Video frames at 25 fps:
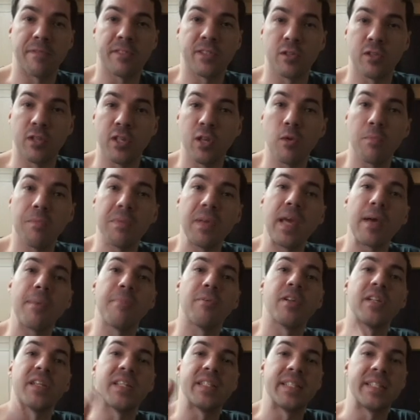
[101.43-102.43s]
So you'll be
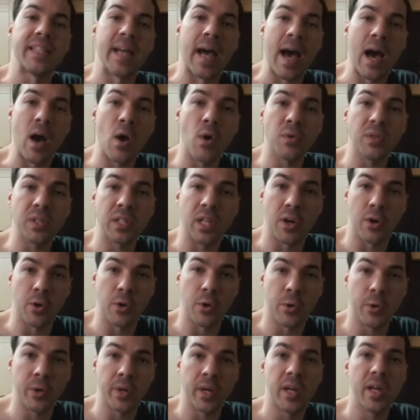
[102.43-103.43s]
able to
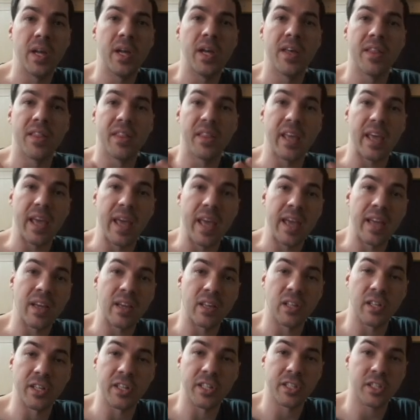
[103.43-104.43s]
download the
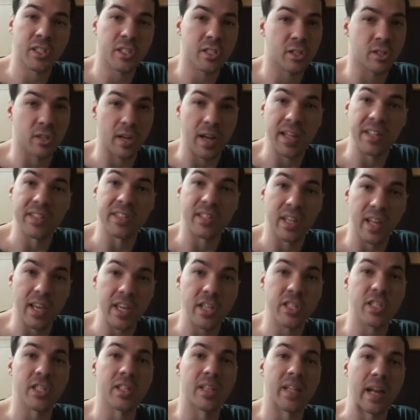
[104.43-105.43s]
English
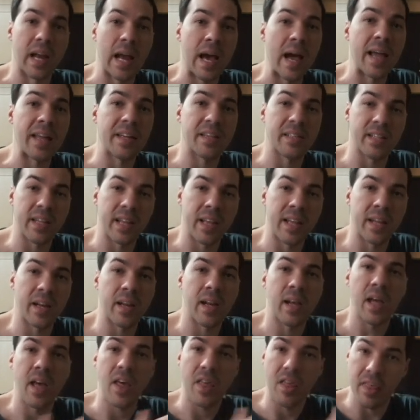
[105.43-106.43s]
translation that I
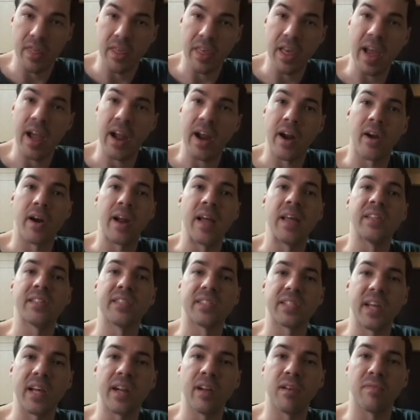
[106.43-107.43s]
did there
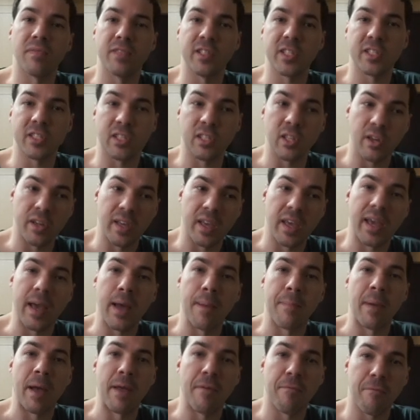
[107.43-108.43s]
instead of just looking
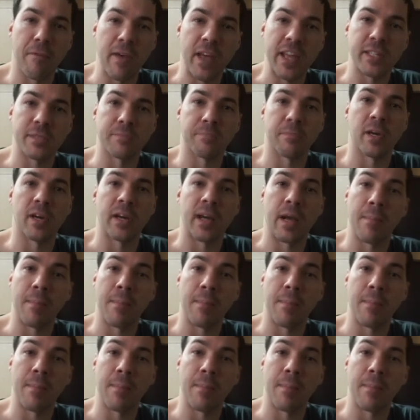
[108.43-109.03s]
at my Facebook.